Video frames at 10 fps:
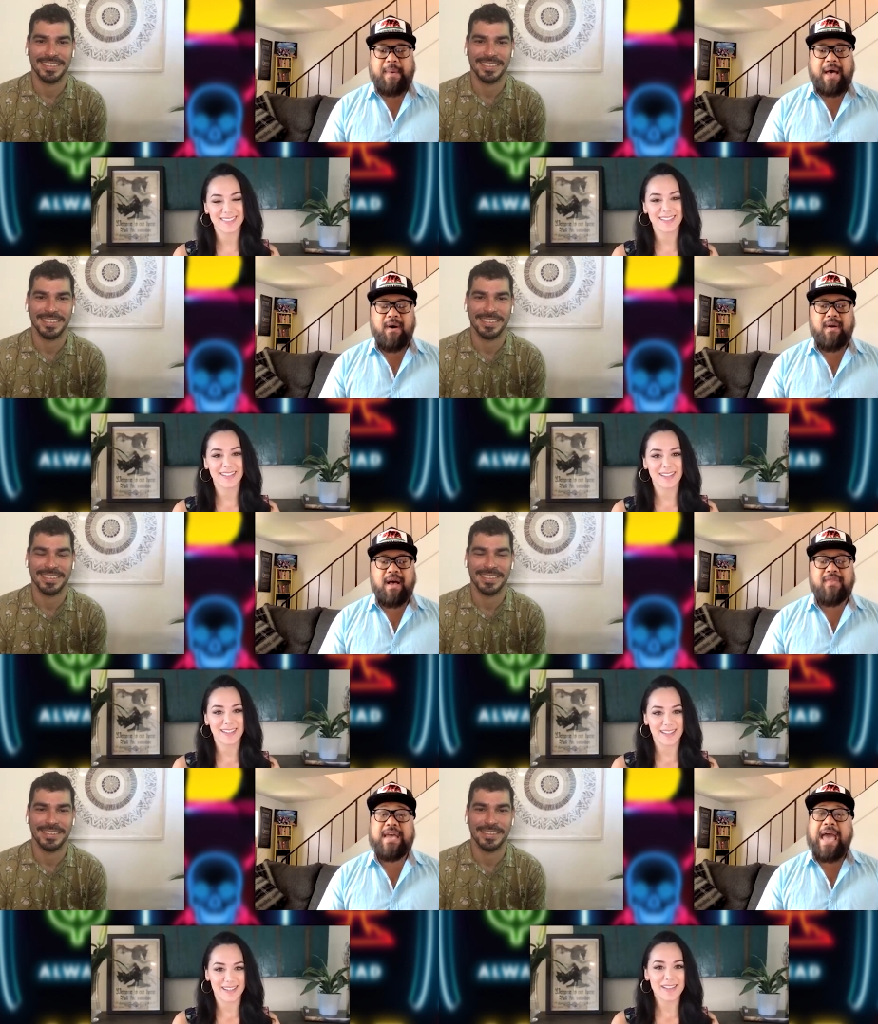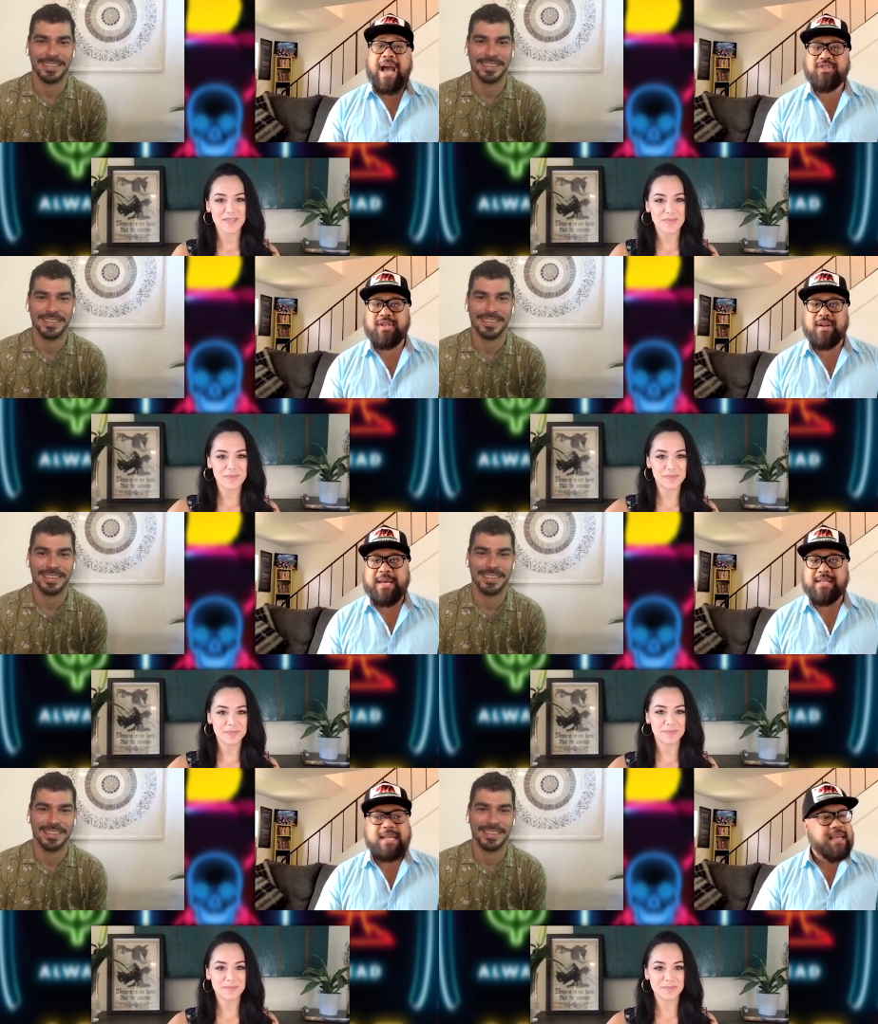Speaker 1: about uh, the action
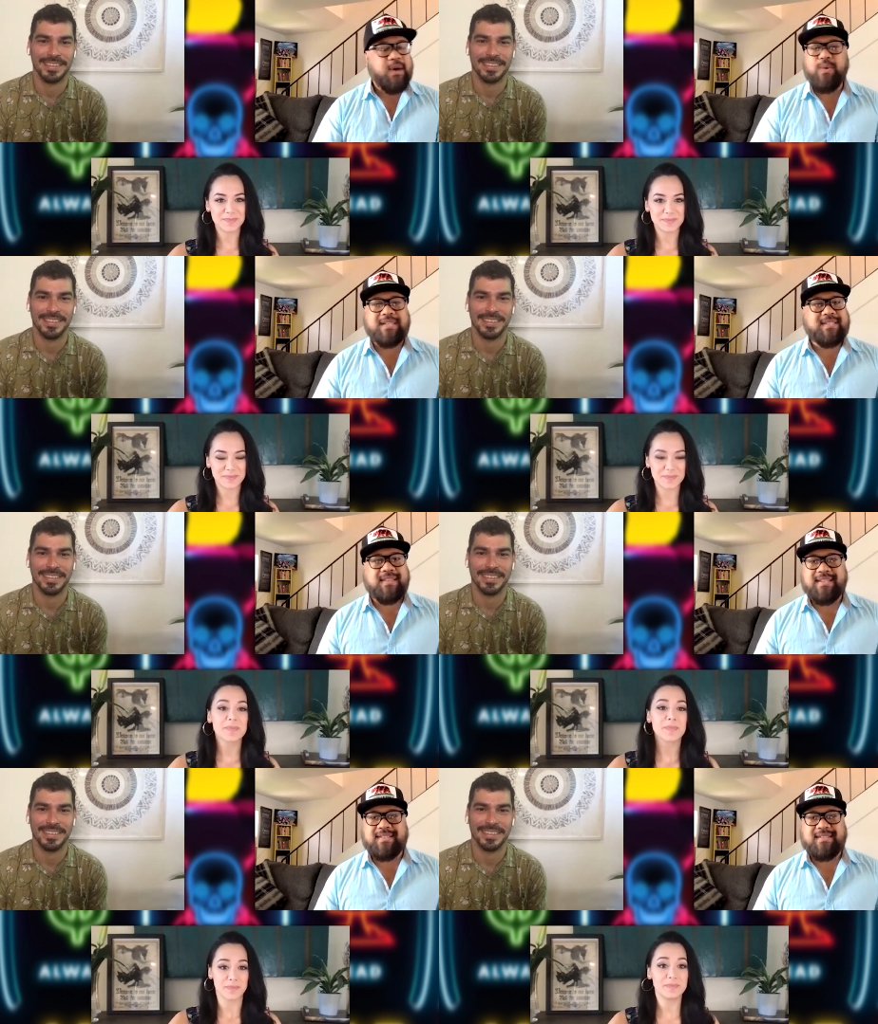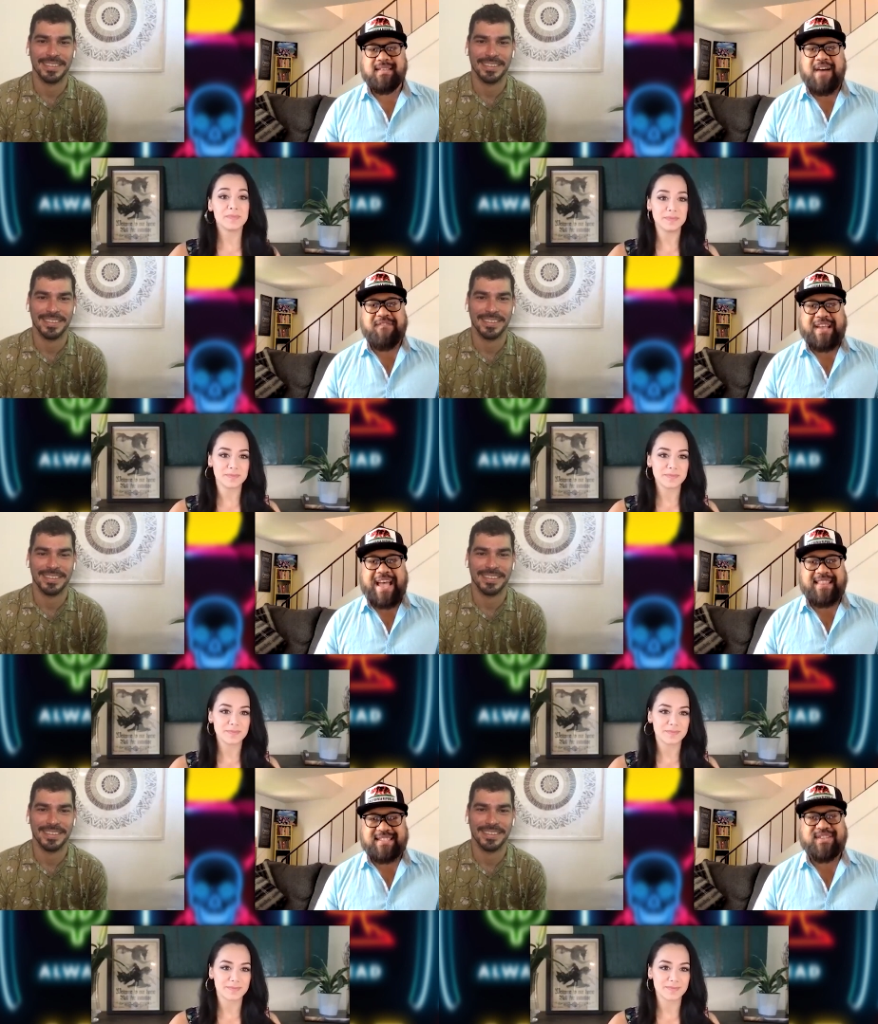because let's let's not
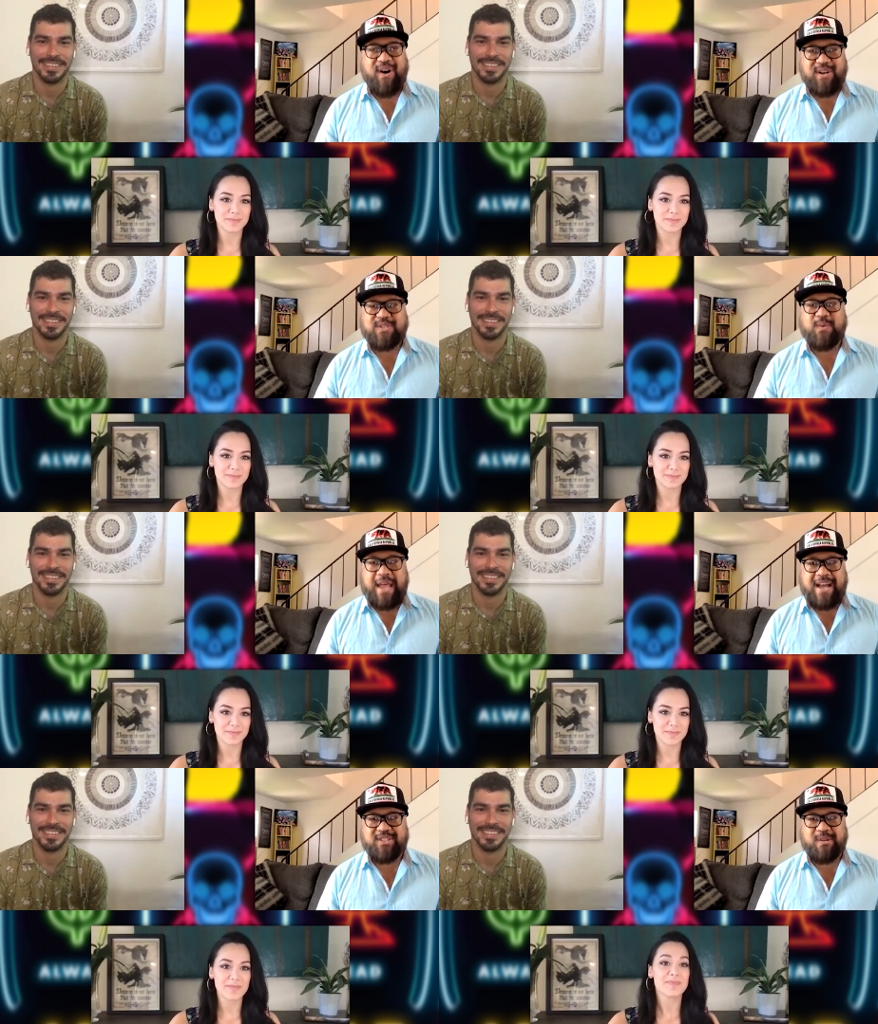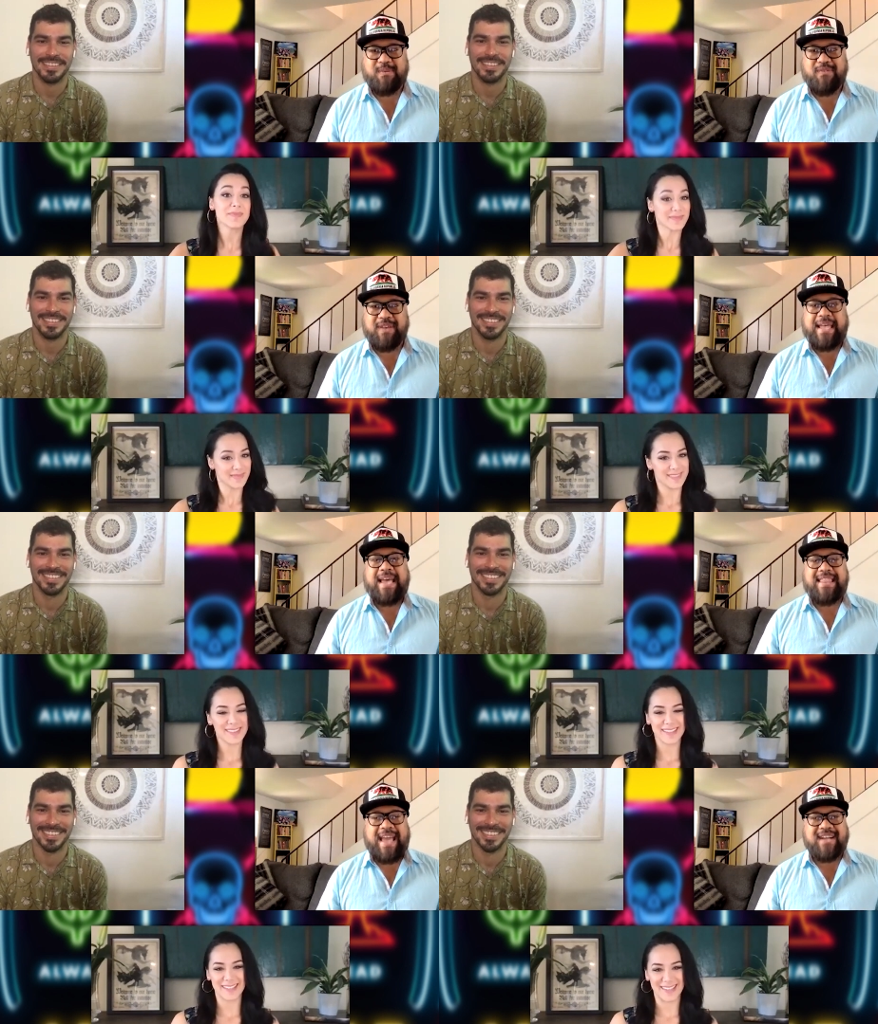forget this is also an action movie,
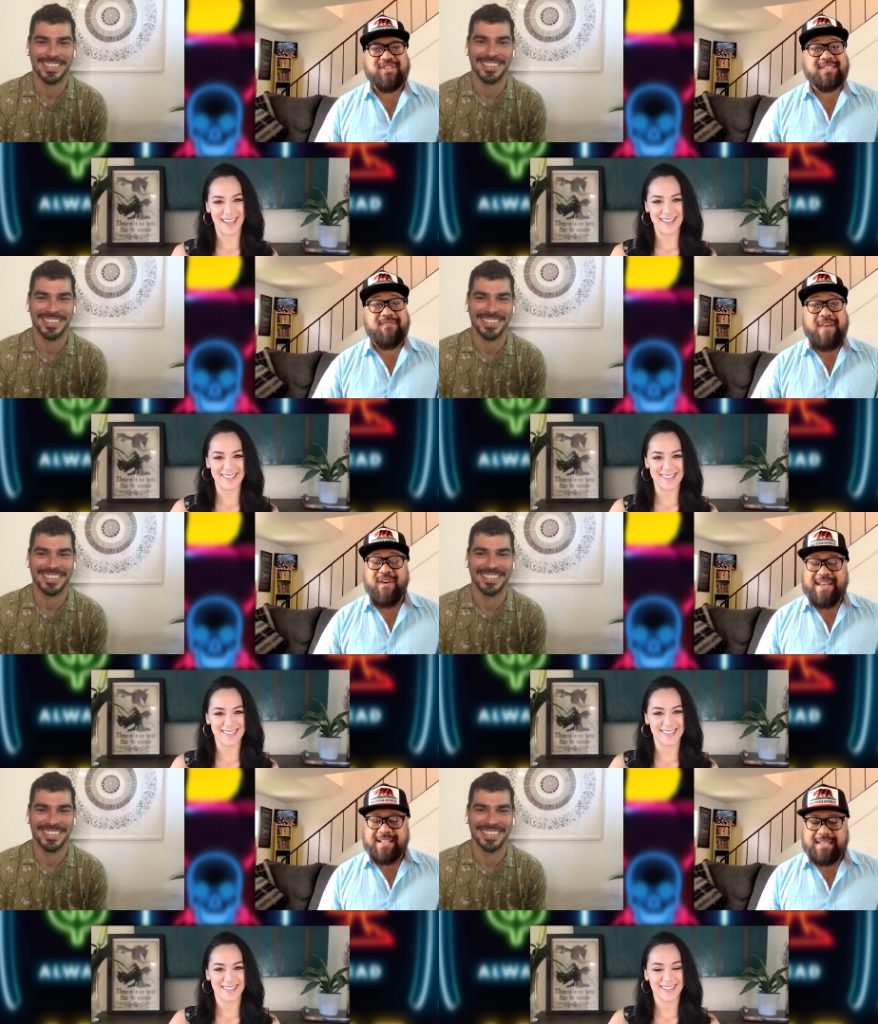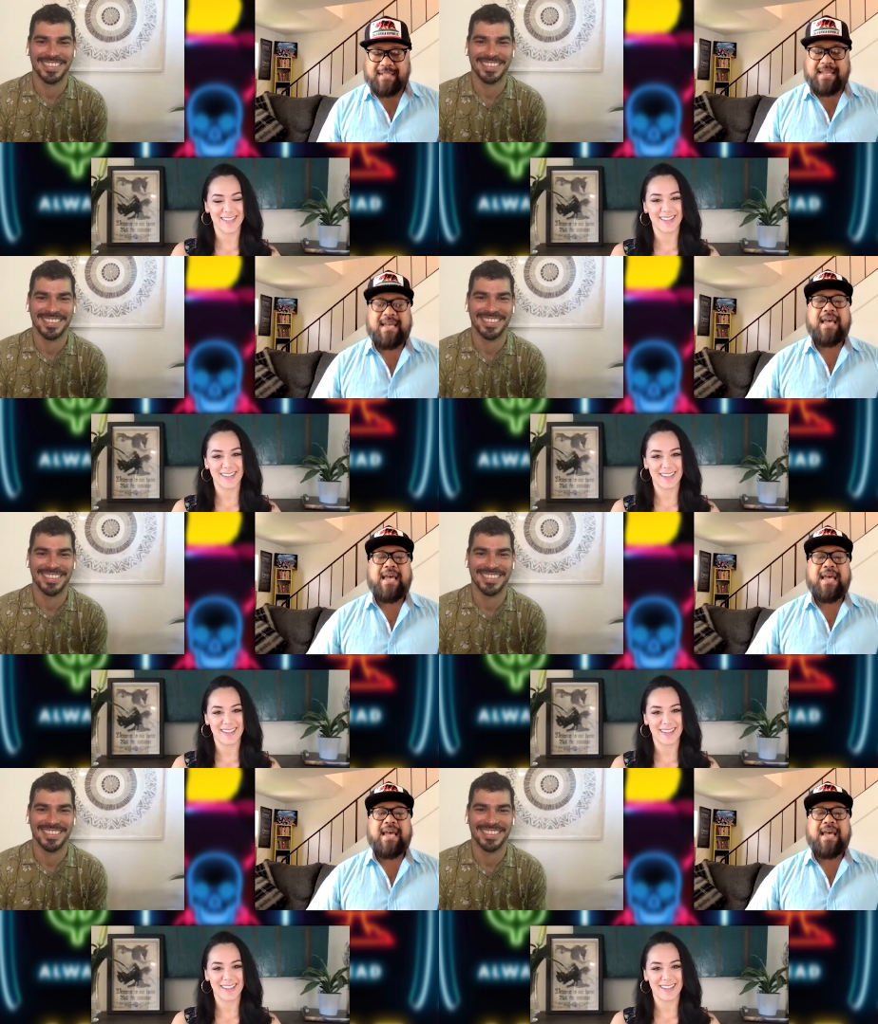and the action is very intense